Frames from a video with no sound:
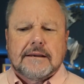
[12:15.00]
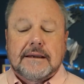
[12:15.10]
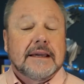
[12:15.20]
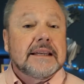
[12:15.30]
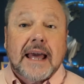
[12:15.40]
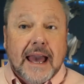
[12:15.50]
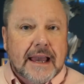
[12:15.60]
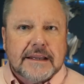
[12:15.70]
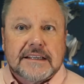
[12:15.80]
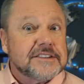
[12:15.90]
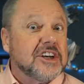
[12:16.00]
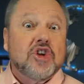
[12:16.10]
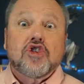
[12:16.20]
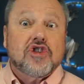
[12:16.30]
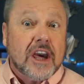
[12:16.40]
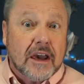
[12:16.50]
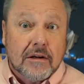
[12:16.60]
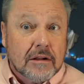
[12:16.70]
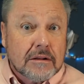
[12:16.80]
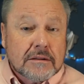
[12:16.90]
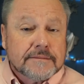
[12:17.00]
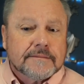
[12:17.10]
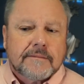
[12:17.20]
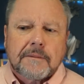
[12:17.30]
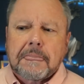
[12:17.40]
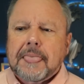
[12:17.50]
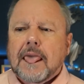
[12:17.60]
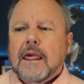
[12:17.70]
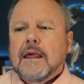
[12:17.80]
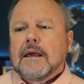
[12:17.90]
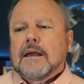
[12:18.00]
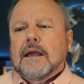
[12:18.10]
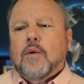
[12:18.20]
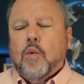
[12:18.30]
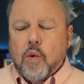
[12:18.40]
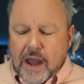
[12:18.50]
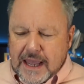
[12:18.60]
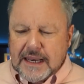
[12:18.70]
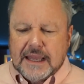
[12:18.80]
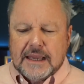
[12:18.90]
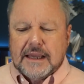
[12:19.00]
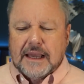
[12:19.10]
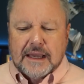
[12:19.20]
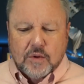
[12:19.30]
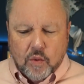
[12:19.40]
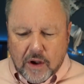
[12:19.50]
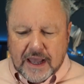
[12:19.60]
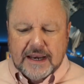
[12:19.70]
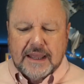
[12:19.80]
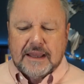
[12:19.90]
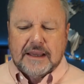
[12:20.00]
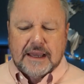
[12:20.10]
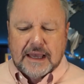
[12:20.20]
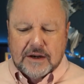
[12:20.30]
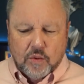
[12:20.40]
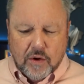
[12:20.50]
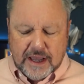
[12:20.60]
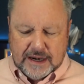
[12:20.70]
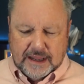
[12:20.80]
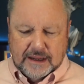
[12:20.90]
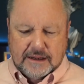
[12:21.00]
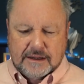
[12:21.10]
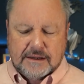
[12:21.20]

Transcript: in Hades, in Sheol, waiting and waiting and waiting.